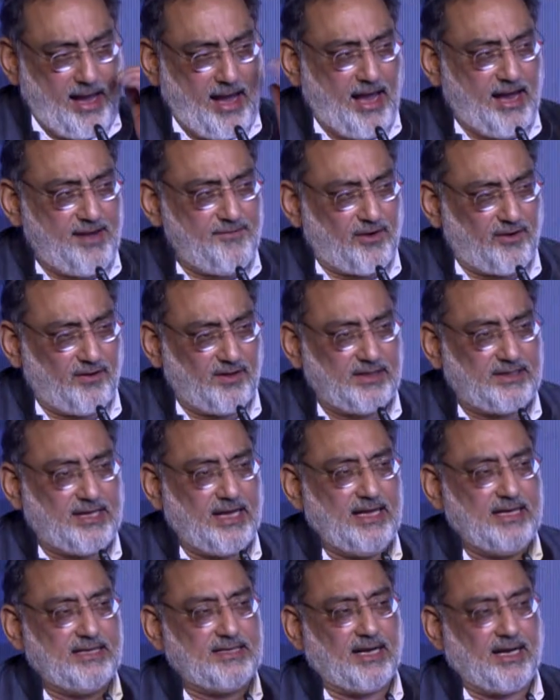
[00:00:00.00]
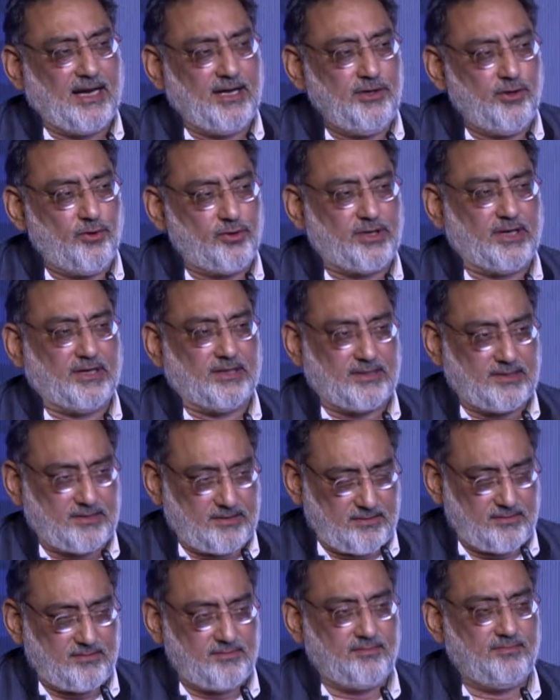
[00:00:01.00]
And one of the things that I
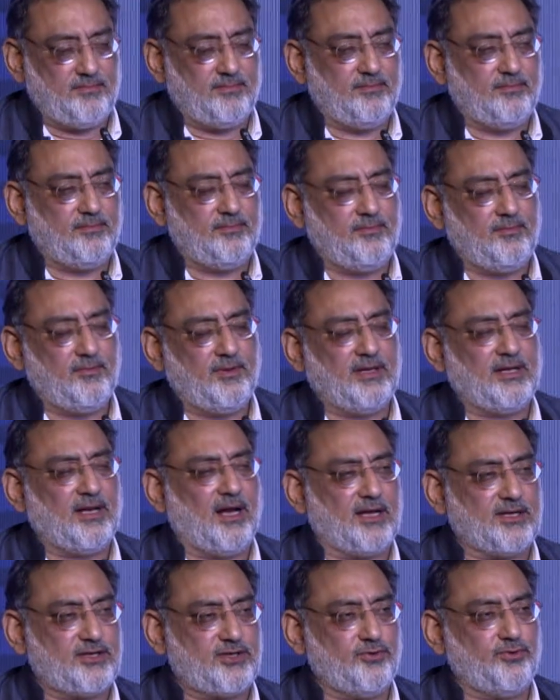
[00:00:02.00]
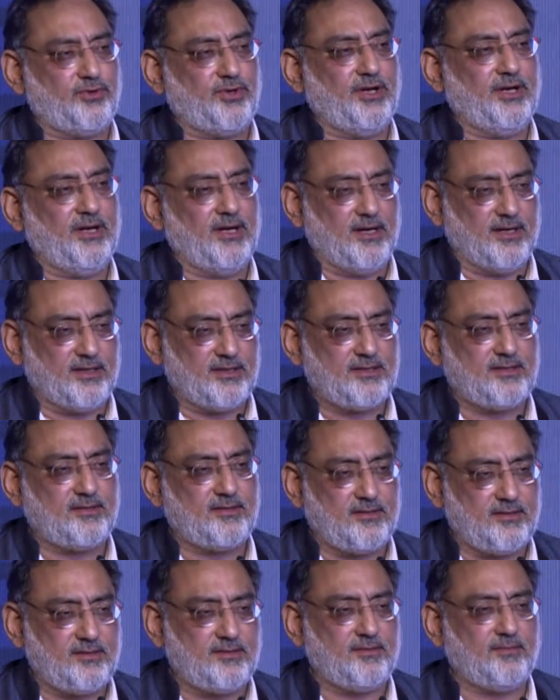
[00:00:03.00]
notice in the last 2-3
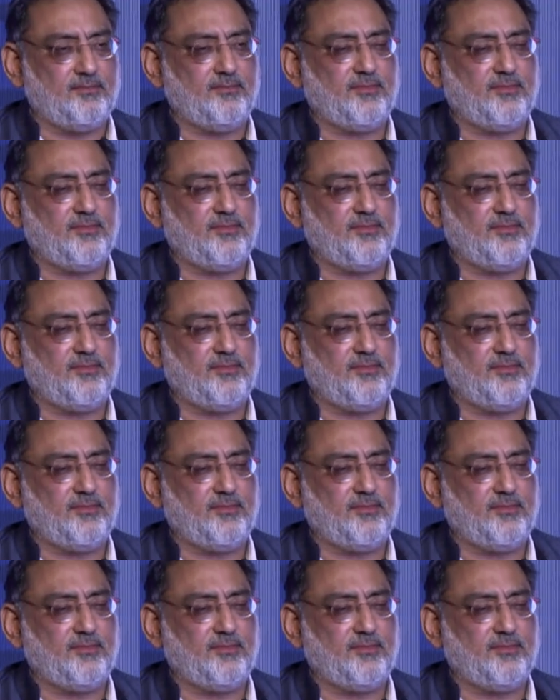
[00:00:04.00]
years,